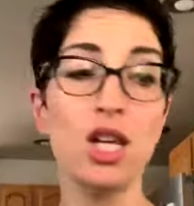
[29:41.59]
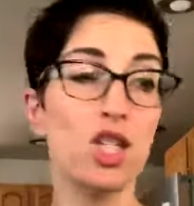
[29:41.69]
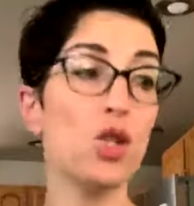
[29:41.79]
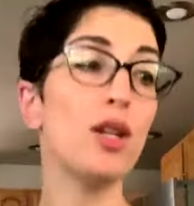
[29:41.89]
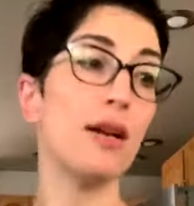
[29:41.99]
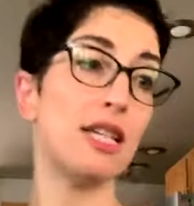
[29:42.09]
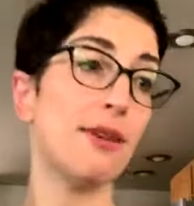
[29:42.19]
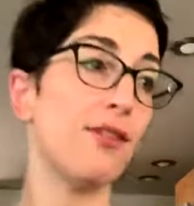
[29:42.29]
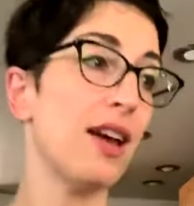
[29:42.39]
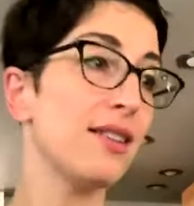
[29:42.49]
So anyways,
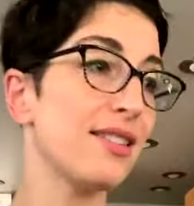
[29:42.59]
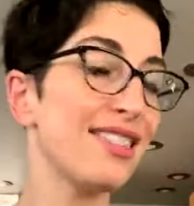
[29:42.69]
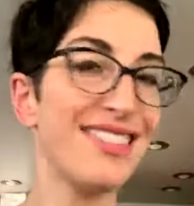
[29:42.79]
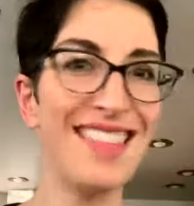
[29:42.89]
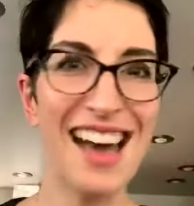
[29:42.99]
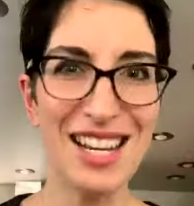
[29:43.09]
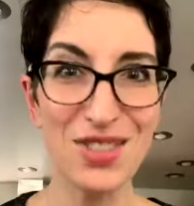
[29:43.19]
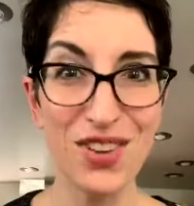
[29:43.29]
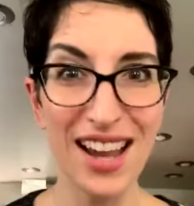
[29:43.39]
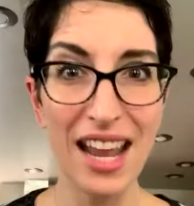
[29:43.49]
my friends, that
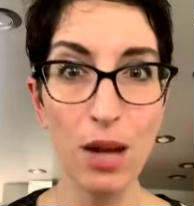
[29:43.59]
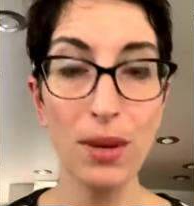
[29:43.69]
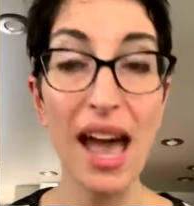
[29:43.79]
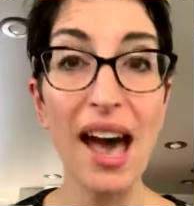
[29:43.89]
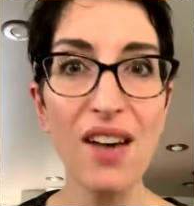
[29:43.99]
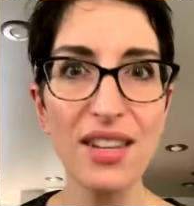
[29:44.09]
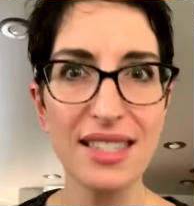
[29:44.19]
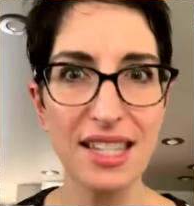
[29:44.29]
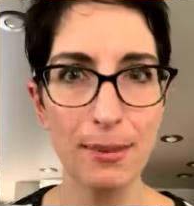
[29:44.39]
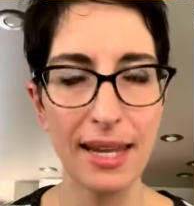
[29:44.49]
is Friday. We have a
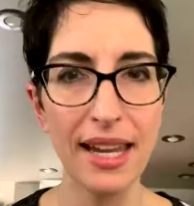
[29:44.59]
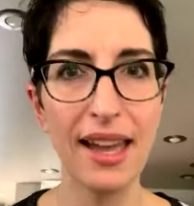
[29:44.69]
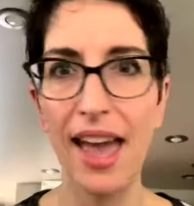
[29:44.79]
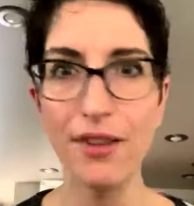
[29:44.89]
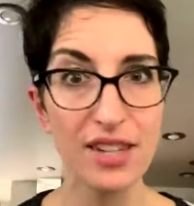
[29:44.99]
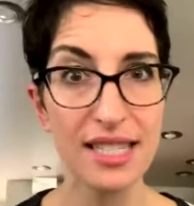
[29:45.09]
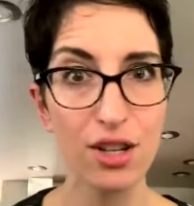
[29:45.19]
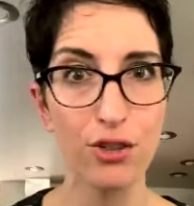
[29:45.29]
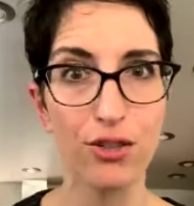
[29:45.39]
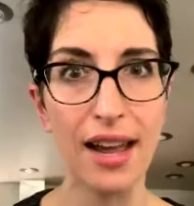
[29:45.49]
sneak peek every
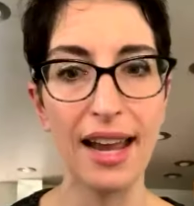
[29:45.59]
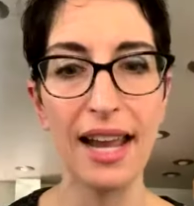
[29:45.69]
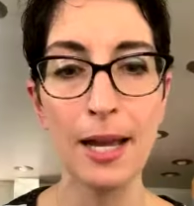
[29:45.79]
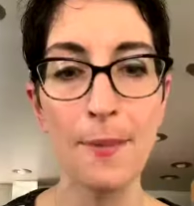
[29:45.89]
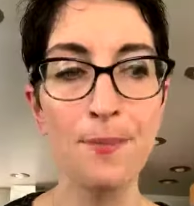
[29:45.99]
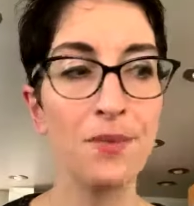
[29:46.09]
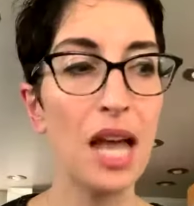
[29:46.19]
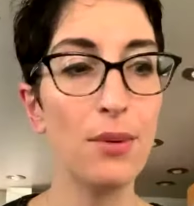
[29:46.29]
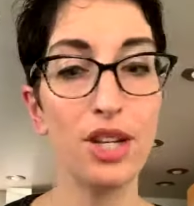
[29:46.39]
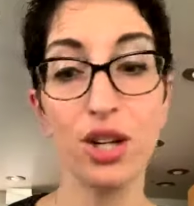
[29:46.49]
single Friday.
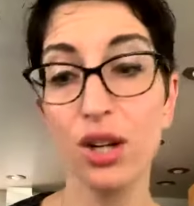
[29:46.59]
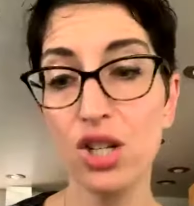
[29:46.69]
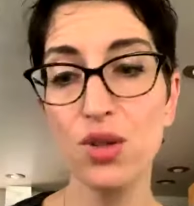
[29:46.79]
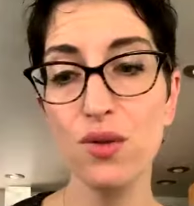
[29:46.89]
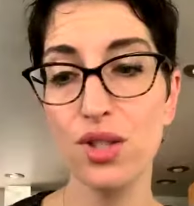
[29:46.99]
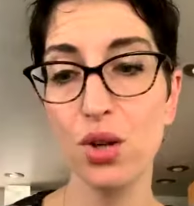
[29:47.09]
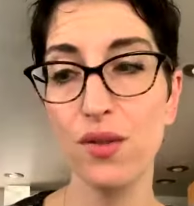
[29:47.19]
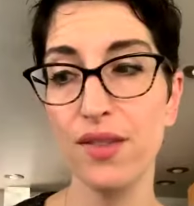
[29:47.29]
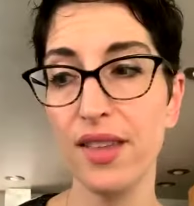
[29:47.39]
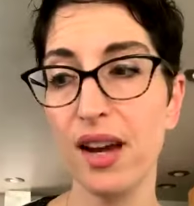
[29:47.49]
I would encourage you to
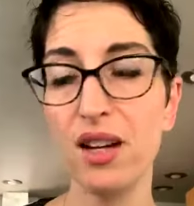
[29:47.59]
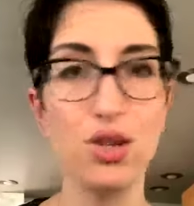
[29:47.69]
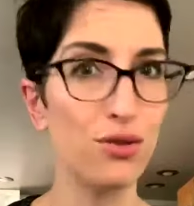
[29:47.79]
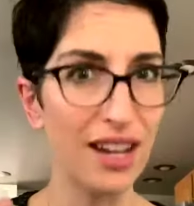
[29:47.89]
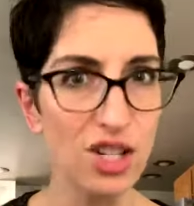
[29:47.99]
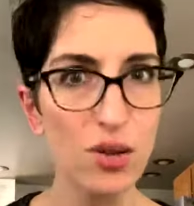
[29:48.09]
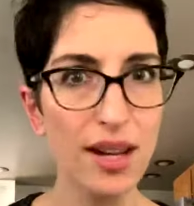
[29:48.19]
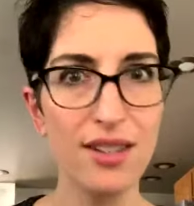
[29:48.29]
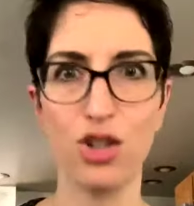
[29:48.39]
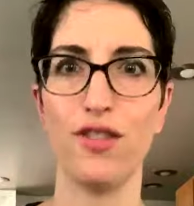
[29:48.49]
go over there, to invite to
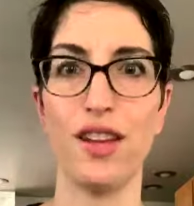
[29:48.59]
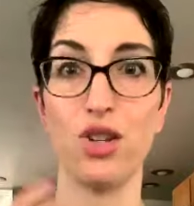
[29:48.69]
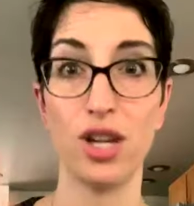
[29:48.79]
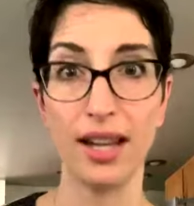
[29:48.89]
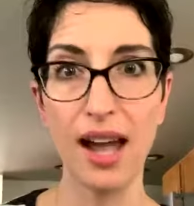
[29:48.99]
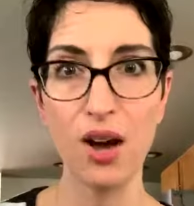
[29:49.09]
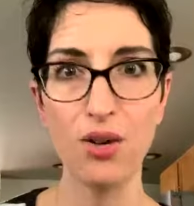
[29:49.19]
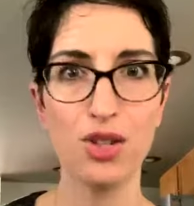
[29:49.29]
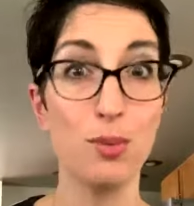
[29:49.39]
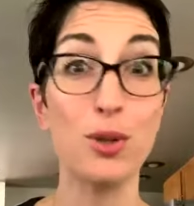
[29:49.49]
it, to go over there, check it
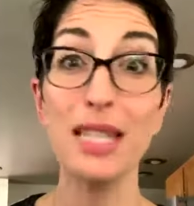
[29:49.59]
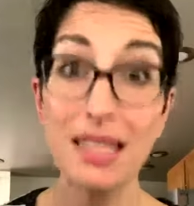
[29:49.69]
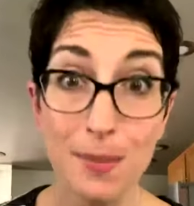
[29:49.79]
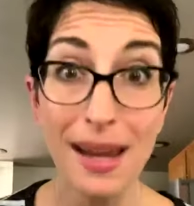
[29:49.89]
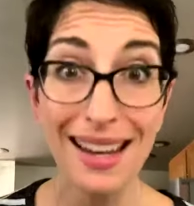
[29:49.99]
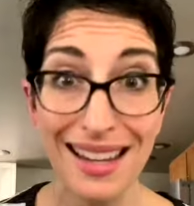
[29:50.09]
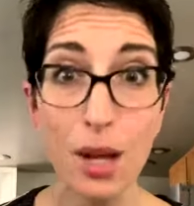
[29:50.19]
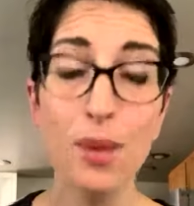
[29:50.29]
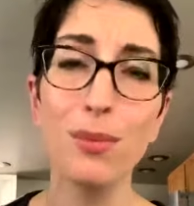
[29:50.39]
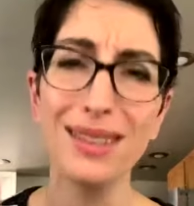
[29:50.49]
out, to participate in
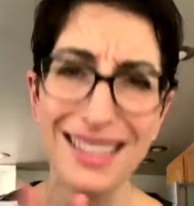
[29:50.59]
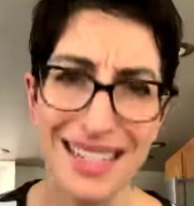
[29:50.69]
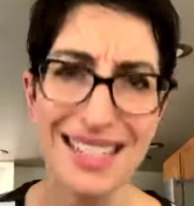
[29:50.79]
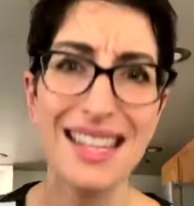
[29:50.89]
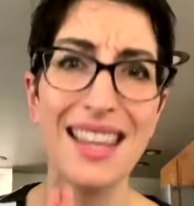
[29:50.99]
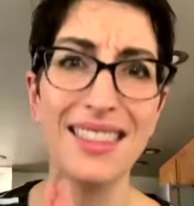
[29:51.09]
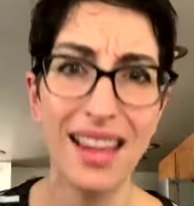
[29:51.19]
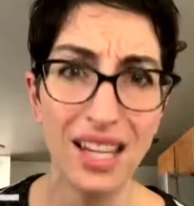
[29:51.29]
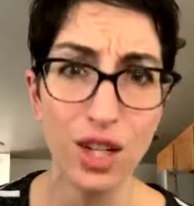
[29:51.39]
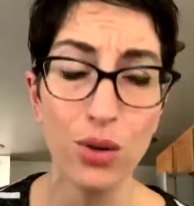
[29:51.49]
it, please, and
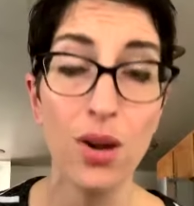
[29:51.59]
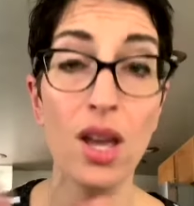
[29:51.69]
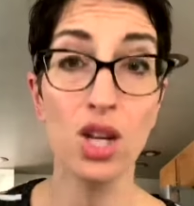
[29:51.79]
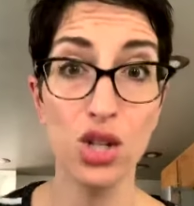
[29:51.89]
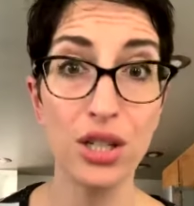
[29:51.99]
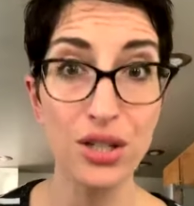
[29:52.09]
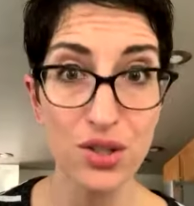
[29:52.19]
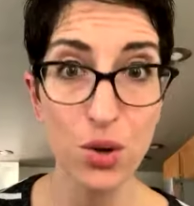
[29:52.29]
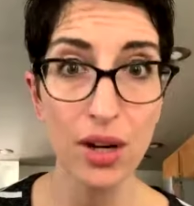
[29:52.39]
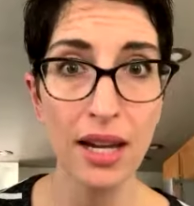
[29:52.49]
thank you. Share your
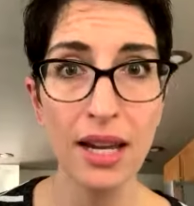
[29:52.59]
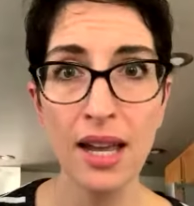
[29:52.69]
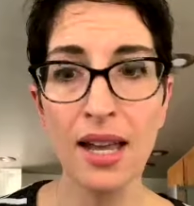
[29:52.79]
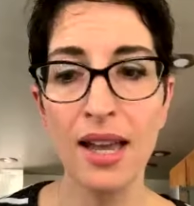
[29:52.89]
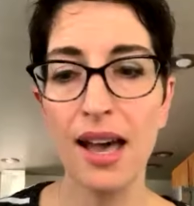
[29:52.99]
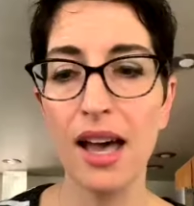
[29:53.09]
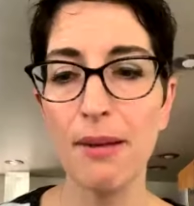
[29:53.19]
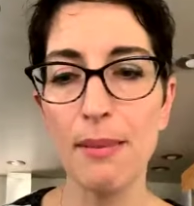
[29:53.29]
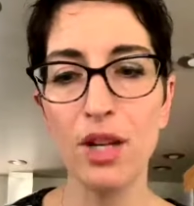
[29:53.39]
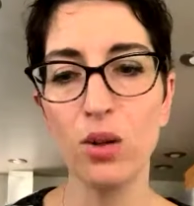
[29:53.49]
story.
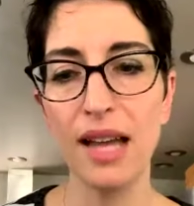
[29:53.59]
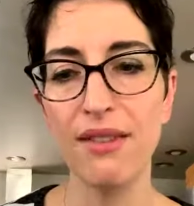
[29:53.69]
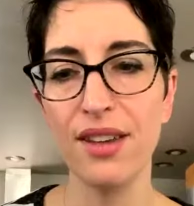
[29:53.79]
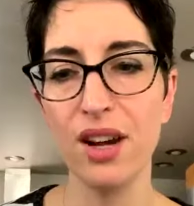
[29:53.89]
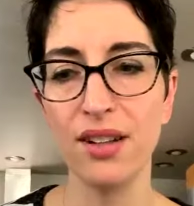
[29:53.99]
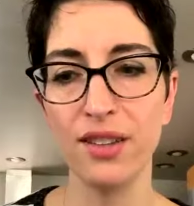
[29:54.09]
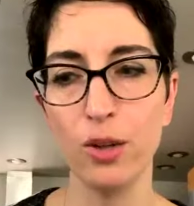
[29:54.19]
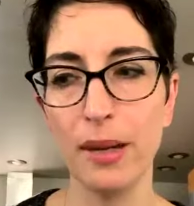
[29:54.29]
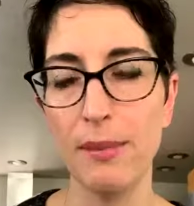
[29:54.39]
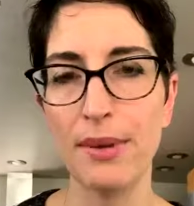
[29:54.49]
I'm going to go live there in a
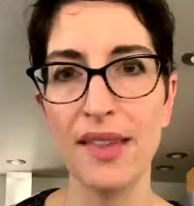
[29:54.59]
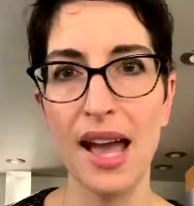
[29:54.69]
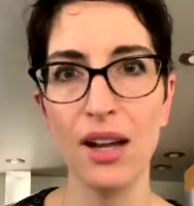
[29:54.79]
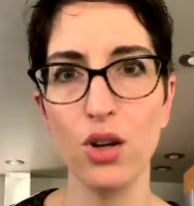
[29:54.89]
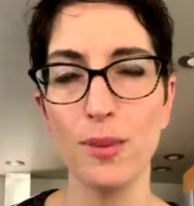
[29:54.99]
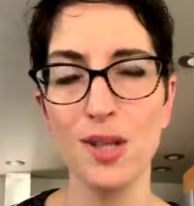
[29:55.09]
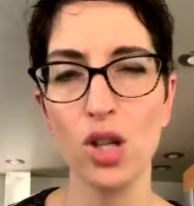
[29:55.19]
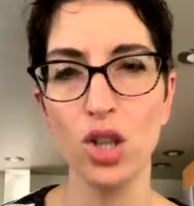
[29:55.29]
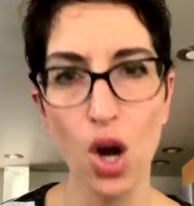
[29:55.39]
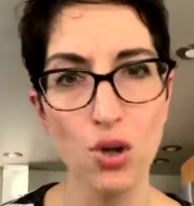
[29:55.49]
little bit, but that group is
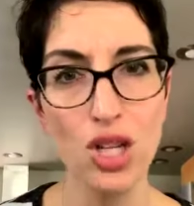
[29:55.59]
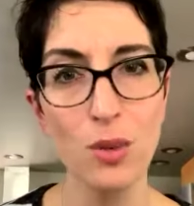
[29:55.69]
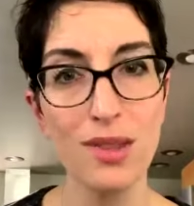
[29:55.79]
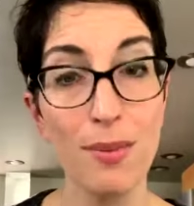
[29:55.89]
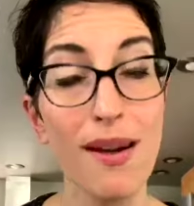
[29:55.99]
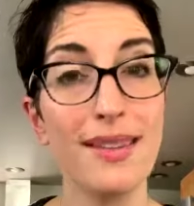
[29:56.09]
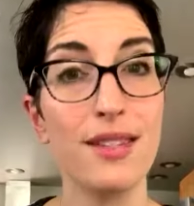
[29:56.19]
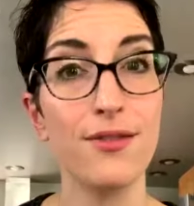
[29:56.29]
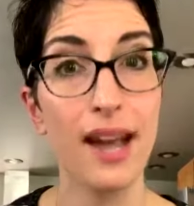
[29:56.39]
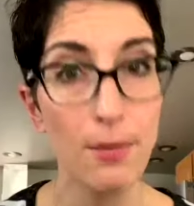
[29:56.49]
called Coaching with the
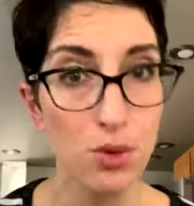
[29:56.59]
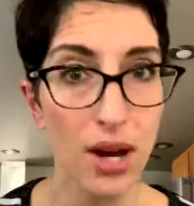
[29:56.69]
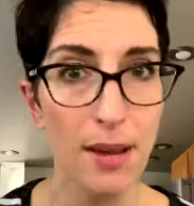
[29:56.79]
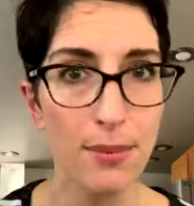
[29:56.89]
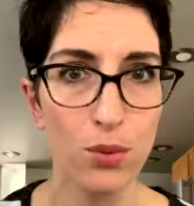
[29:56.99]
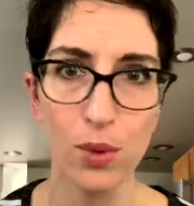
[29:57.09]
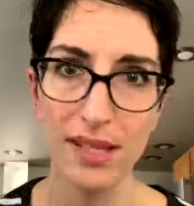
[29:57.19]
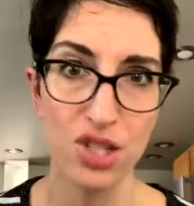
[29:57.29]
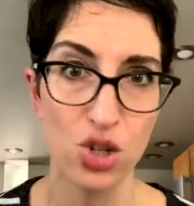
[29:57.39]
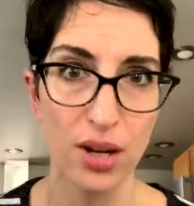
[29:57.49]
Positive Vibe Tribe.
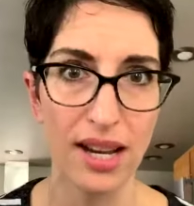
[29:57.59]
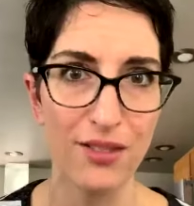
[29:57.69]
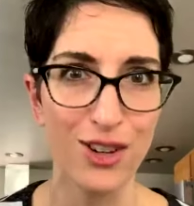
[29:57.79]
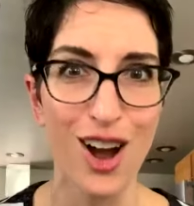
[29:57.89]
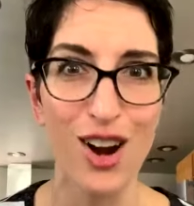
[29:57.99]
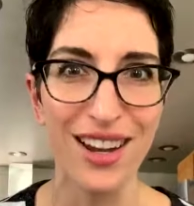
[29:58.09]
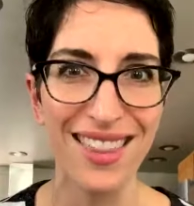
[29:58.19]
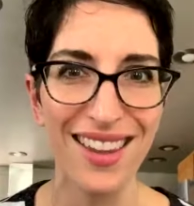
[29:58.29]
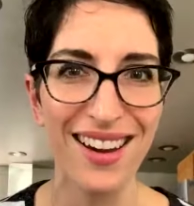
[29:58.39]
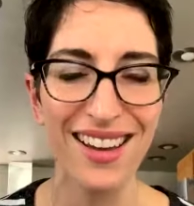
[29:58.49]
Request to join it if you're not already
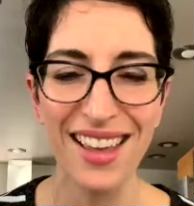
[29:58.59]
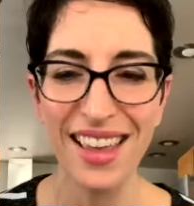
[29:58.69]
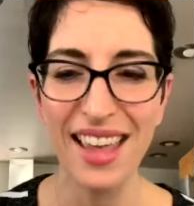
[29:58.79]
in there.